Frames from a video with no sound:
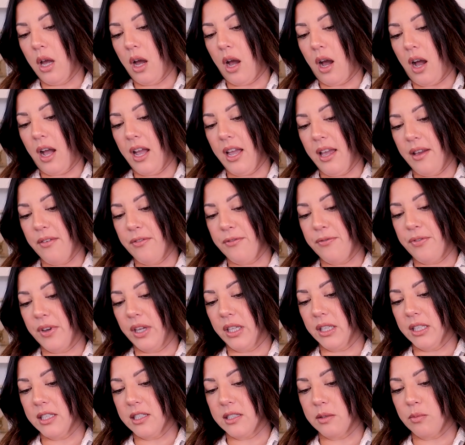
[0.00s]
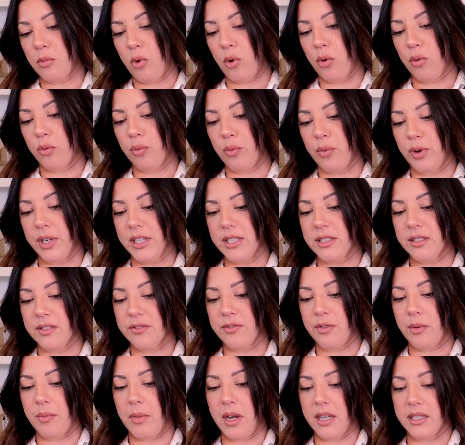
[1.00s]
I have fairly small wrists
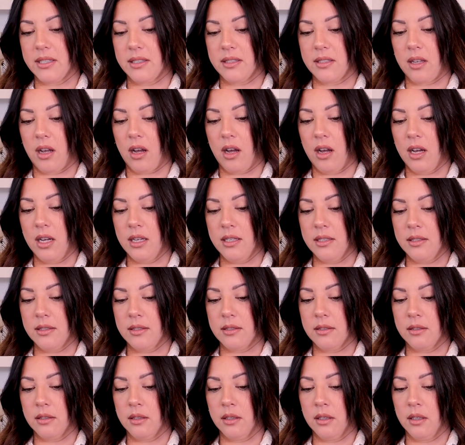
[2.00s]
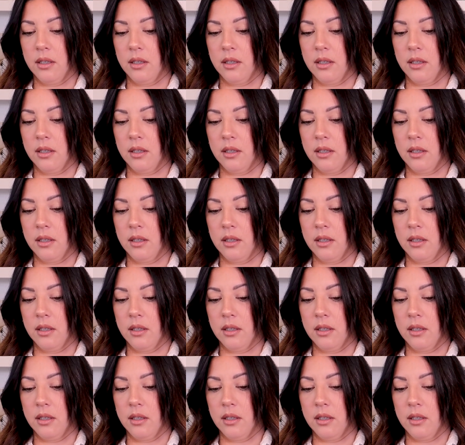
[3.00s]
for my size.